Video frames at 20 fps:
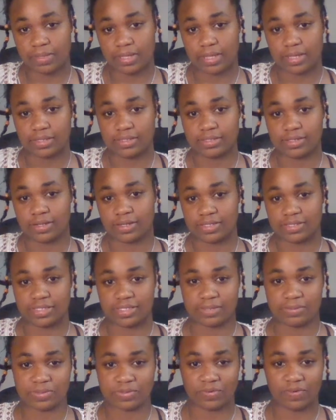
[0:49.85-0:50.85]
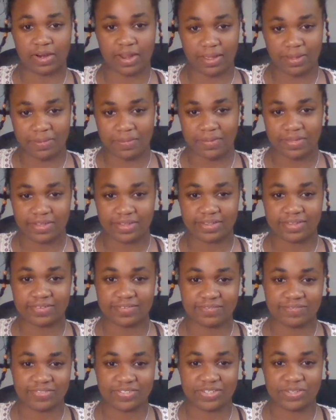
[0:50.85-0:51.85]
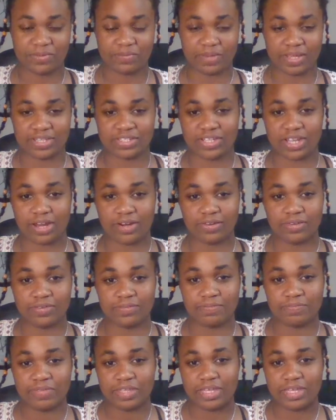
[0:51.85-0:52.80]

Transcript: and subscribe to my channel.